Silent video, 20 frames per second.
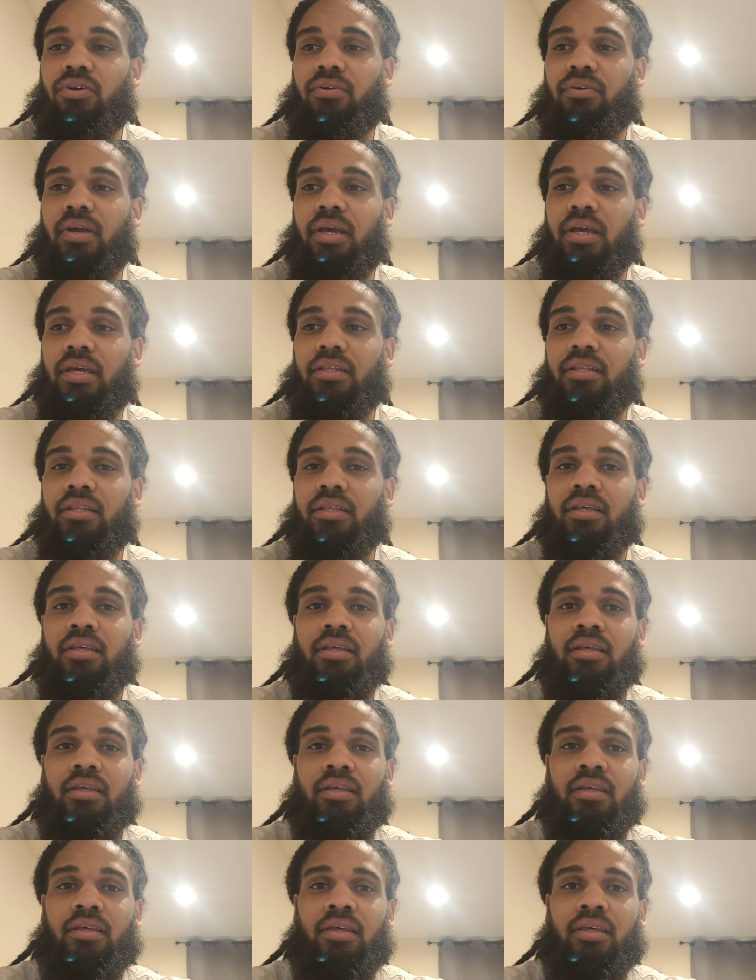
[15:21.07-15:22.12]
right?
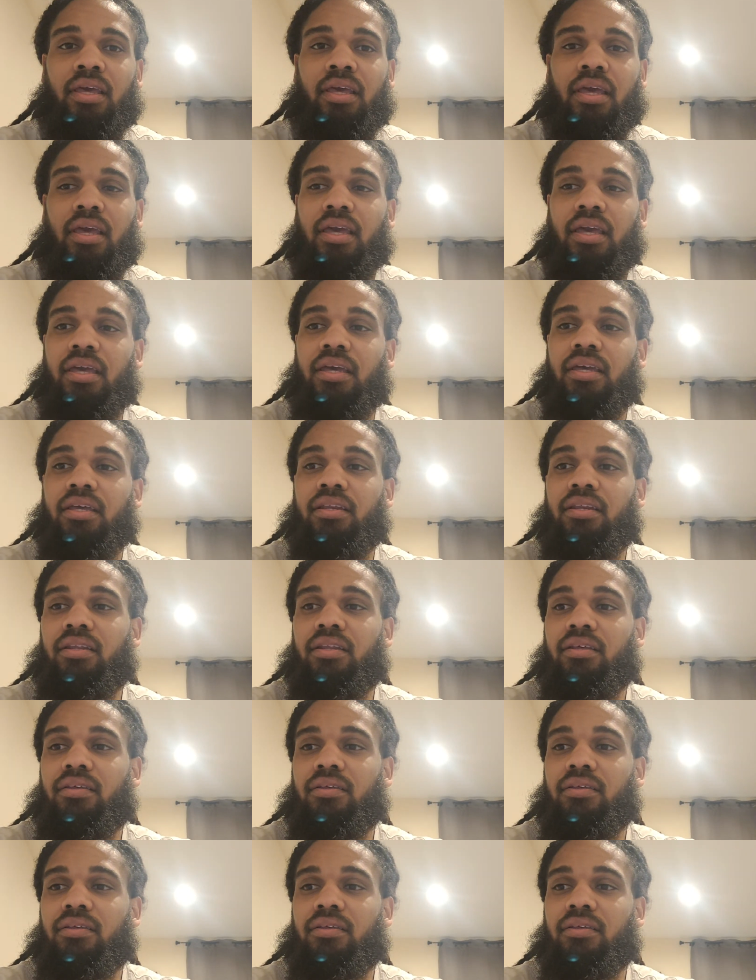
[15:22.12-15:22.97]
And